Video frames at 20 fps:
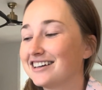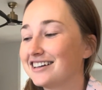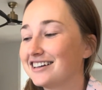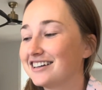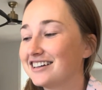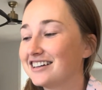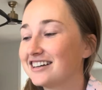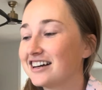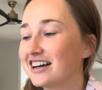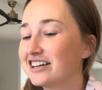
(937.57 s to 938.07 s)

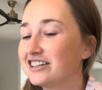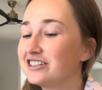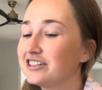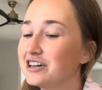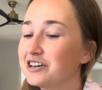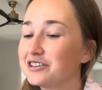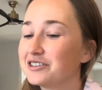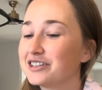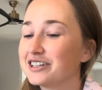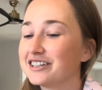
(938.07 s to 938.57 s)
And I
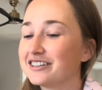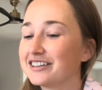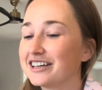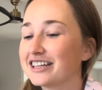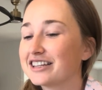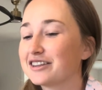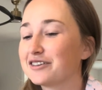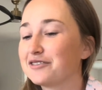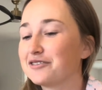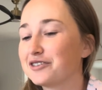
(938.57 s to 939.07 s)
know that
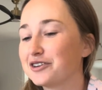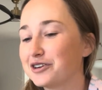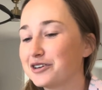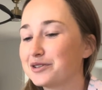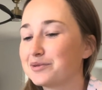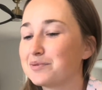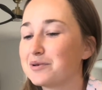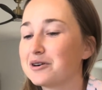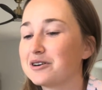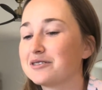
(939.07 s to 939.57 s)
like the
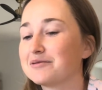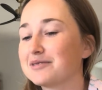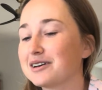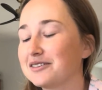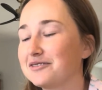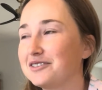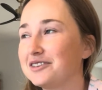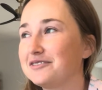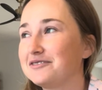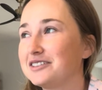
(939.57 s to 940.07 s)
first part of my
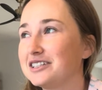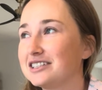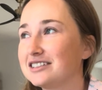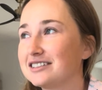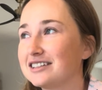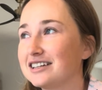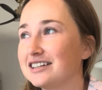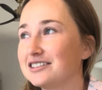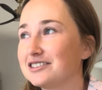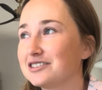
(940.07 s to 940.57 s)
50
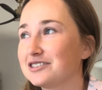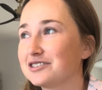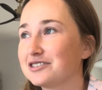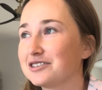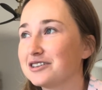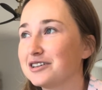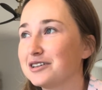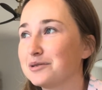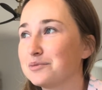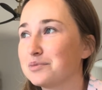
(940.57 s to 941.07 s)
states
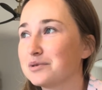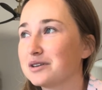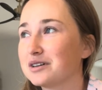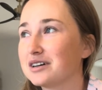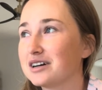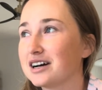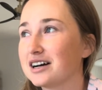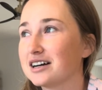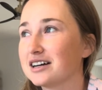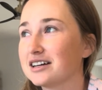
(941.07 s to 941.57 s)
trip,
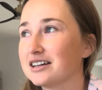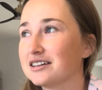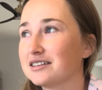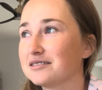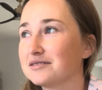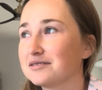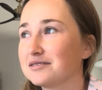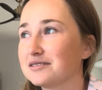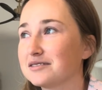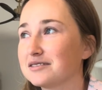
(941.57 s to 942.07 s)

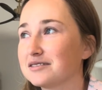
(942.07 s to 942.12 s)
I